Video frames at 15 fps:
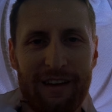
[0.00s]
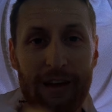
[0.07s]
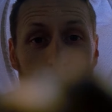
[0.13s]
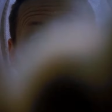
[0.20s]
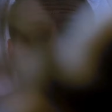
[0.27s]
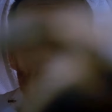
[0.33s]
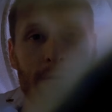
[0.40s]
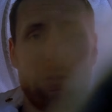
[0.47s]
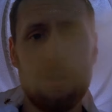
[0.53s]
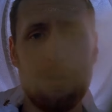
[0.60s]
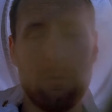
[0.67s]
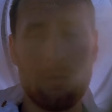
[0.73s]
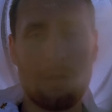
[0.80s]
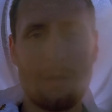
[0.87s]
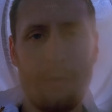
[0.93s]
If you don't
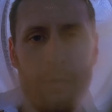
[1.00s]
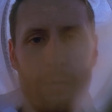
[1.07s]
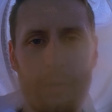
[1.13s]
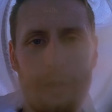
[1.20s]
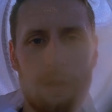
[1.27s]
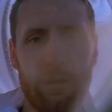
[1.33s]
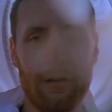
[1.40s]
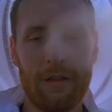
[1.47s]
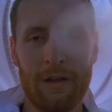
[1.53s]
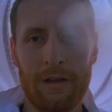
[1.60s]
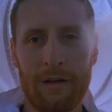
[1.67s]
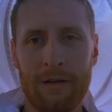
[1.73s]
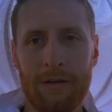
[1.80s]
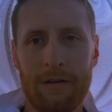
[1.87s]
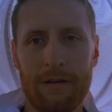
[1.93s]
deal with cold weather,
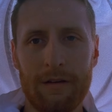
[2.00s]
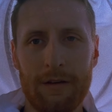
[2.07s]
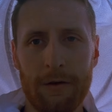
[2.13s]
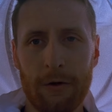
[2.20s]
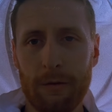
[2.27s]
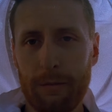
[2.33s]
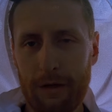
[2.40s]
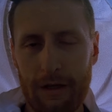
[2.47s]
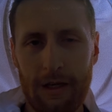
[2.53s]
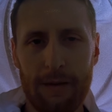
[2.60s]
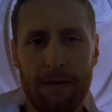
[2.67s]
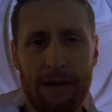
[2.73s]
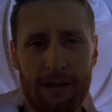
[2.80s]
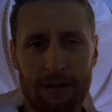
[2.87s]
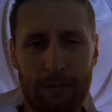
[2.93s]
then your
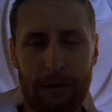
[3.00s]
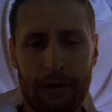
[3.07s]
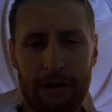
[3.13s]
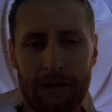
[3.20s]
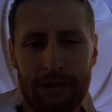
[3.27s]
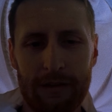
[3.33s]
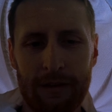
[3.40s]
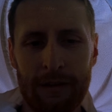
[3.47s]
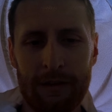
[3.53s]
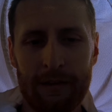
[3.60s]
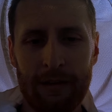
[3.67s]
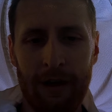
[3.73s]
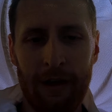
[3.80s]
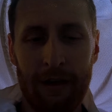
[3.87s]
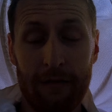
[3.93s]
beekeeping experience is